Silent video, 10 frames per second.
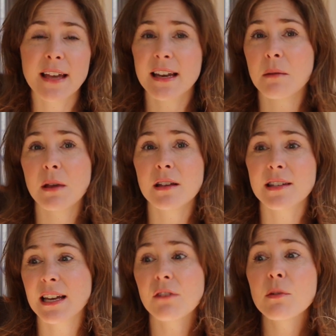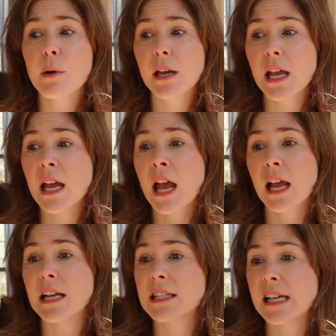and it means that everybody
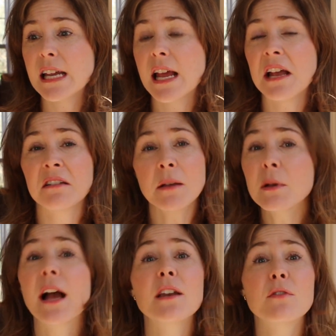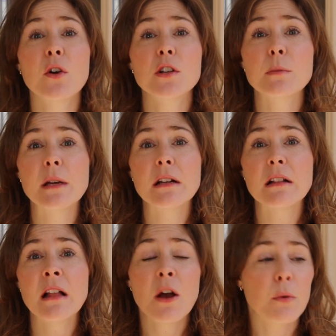is eating some kind of cooked meal.